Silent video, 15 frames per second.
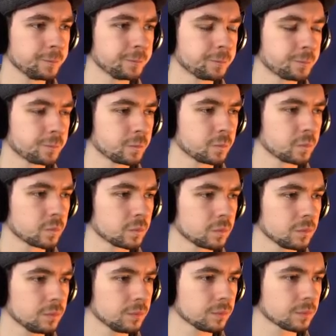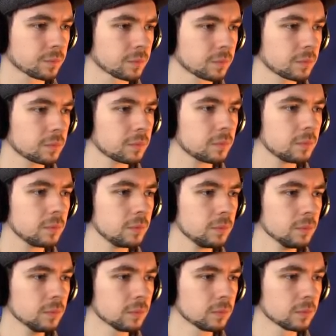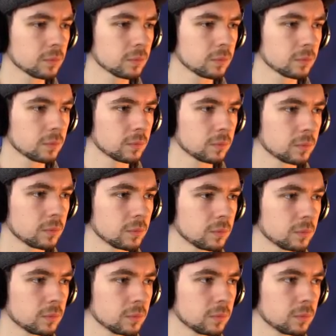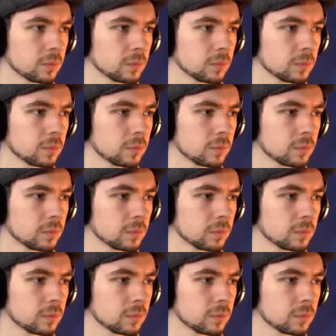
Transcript: (no one is talking)